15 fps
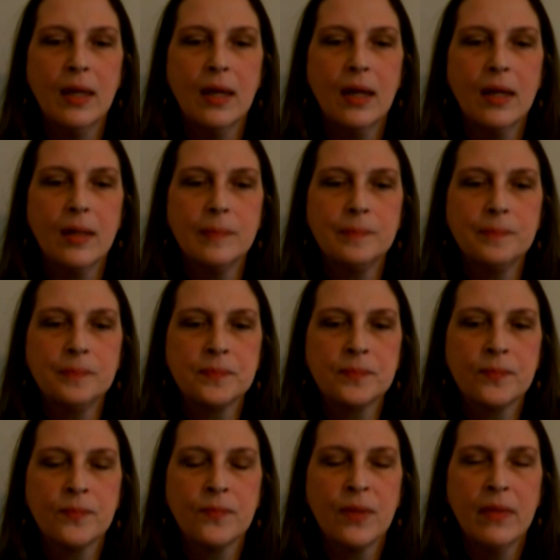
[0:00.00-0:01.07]
Um,
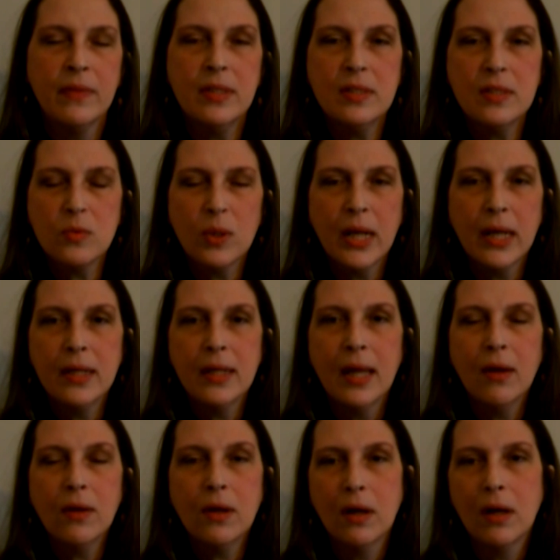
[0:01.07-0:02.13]
this is what I
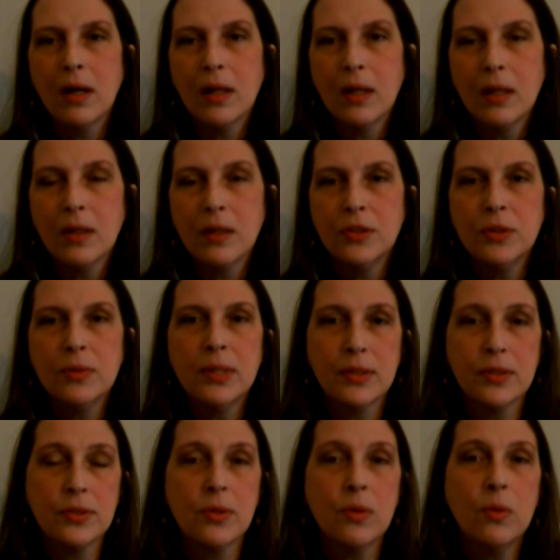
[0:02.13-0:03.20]
now call doing a
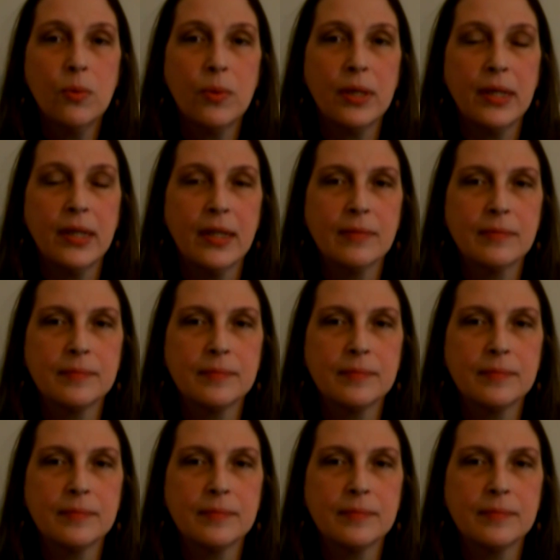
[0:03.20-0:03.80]
soul reading.